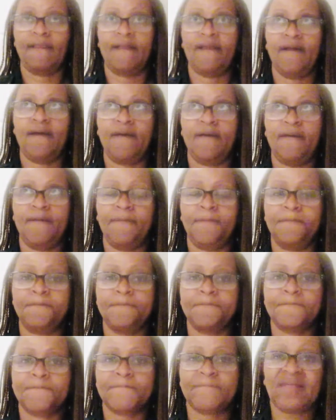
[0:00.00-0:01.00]

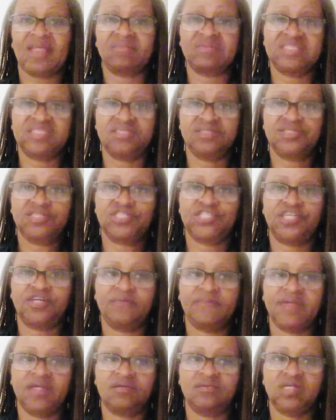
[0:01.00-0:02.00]
My sister
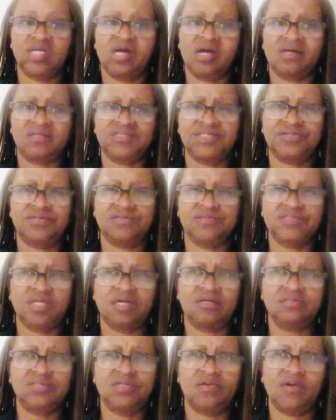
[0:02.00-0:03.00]
turned me on to Costco's,
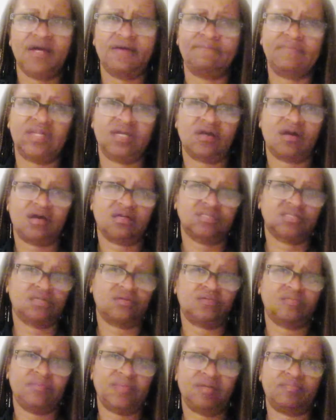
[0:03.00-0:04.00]
although I've been a
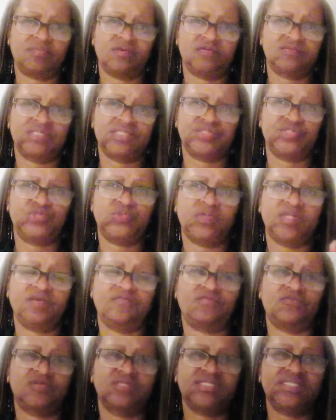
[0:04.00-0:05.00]
Costco member since
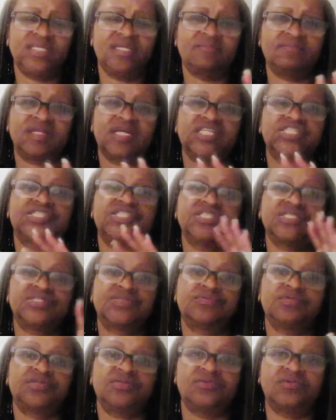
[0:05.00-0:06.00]
2014, but I
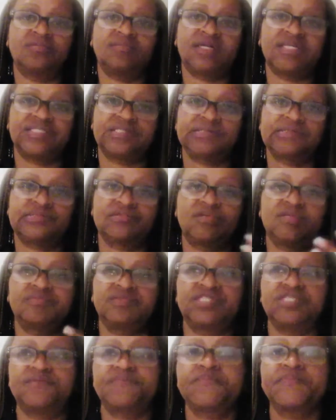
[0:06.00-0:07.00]
just renewed my
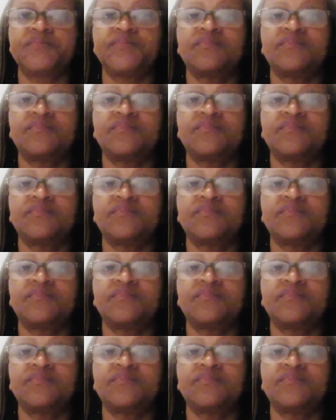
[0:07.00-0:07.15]
subscription.